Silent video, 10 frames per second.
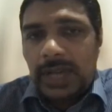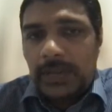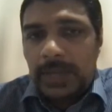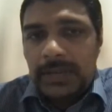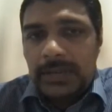
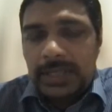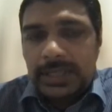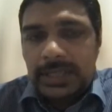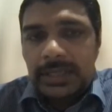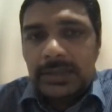million
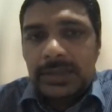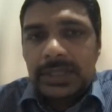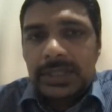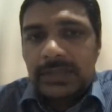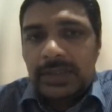registered
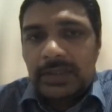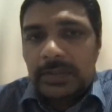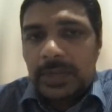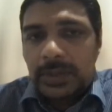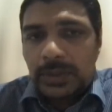users. We have
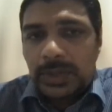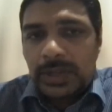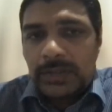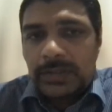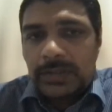about
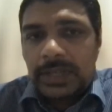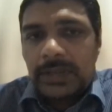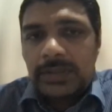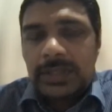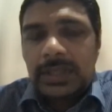
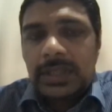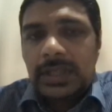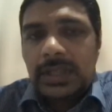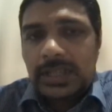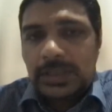250,000
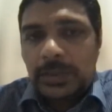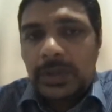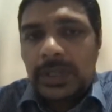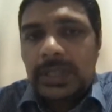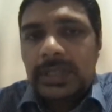touch
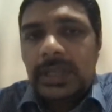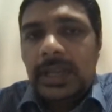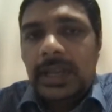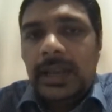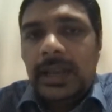points.
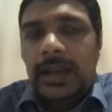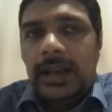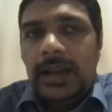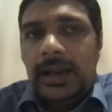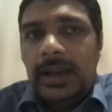
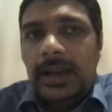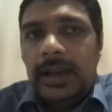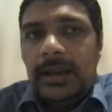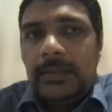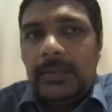
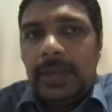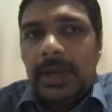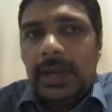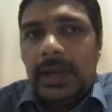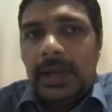And
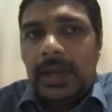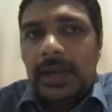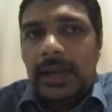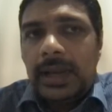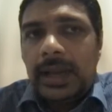
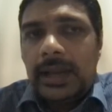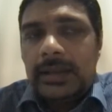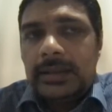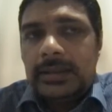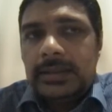
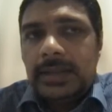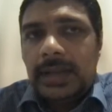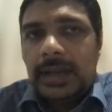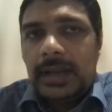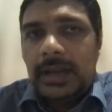
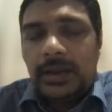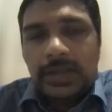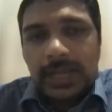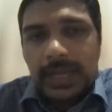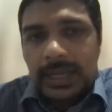
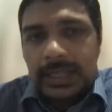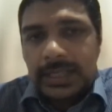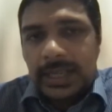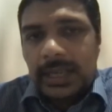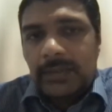on the lending
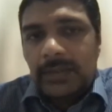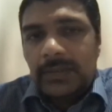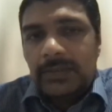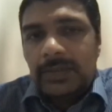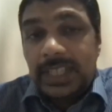side,
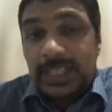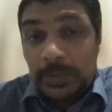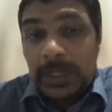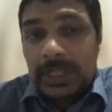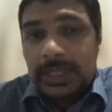we've
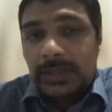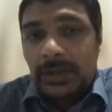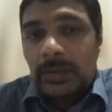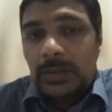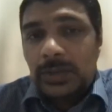dispersed
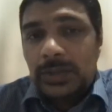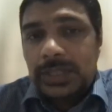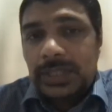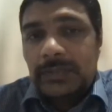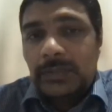
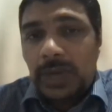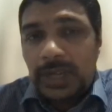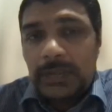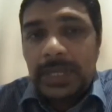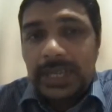almost
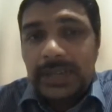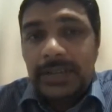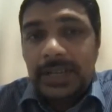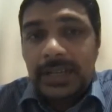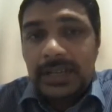400 million
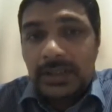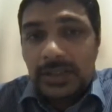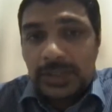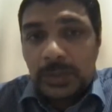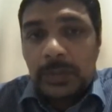ringgit
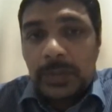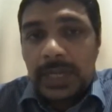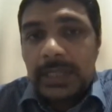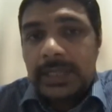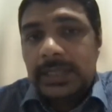across both
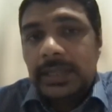markets